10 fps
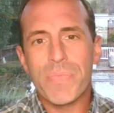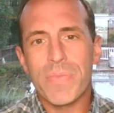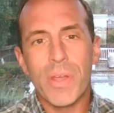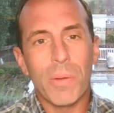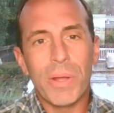
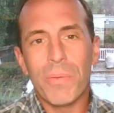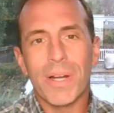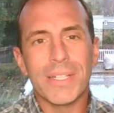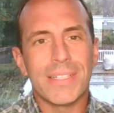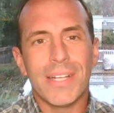Nobody
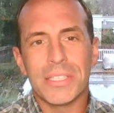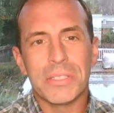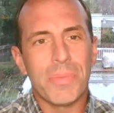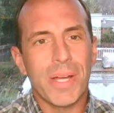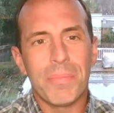wanted to
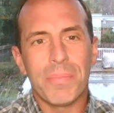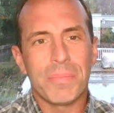touch my